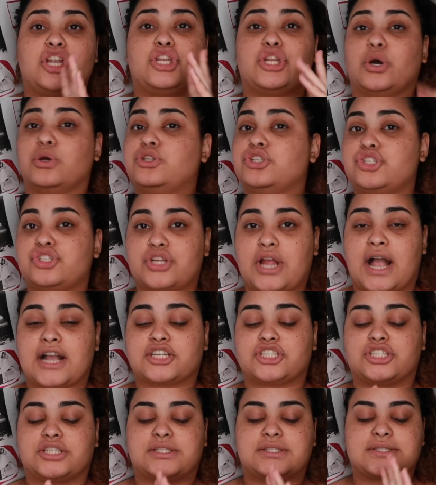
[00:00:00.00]
No
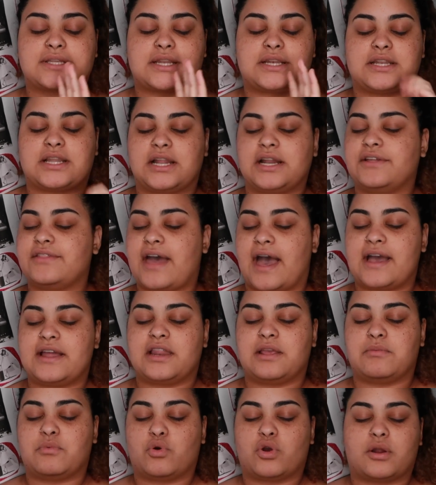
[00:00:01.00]
distractions, none of that
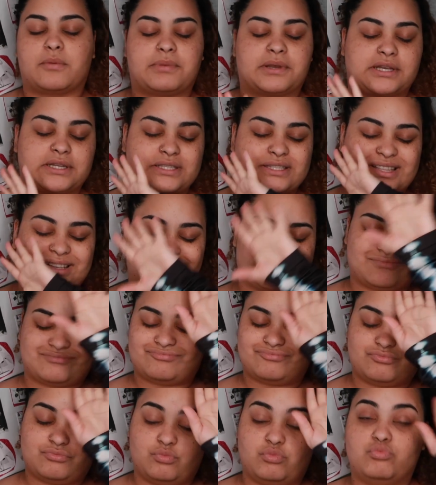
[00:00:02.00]
anymore because
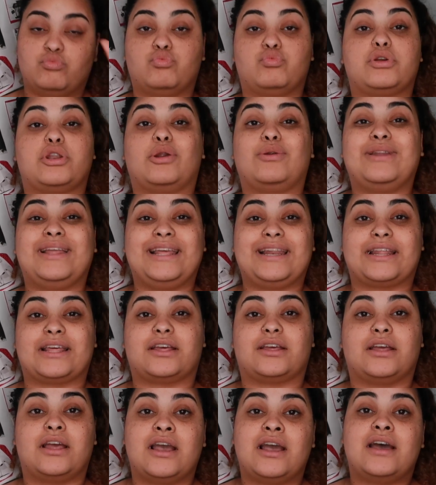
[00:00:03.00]
we don't need
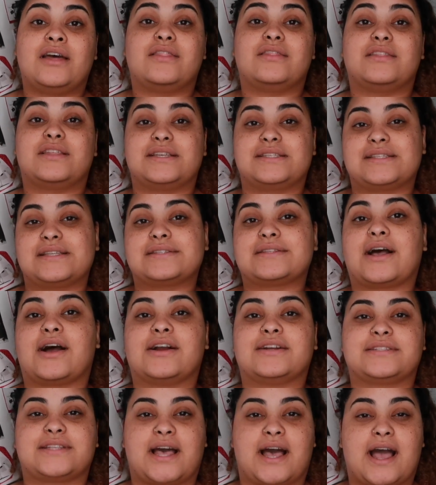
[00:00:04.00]
it. This is
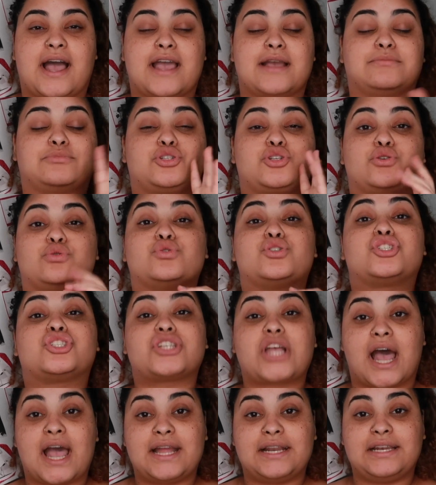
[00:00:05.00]
our time to
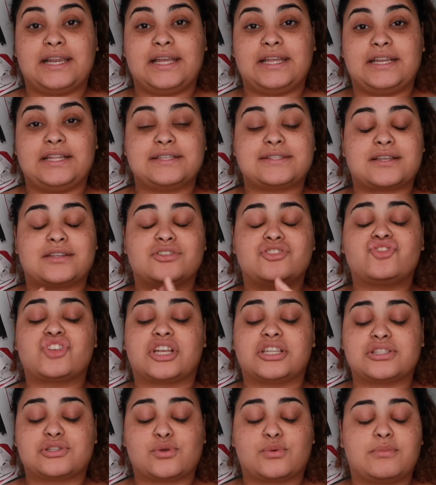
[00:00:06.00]
shine, ladies and
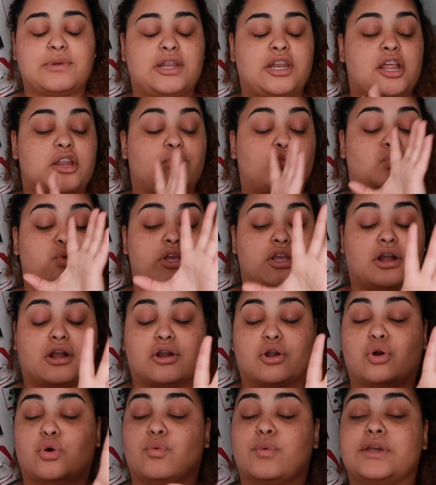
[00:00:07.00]
gentlemen, and we
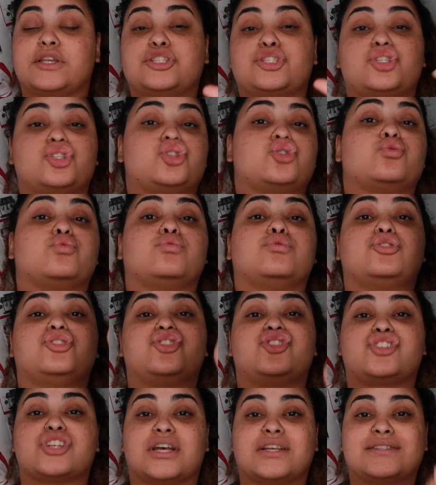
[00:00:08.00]
are going to do
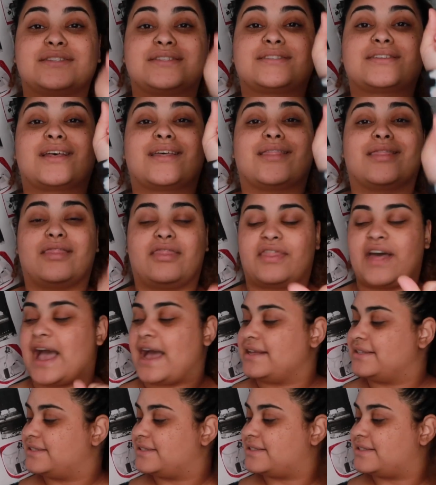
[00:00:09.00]
just that.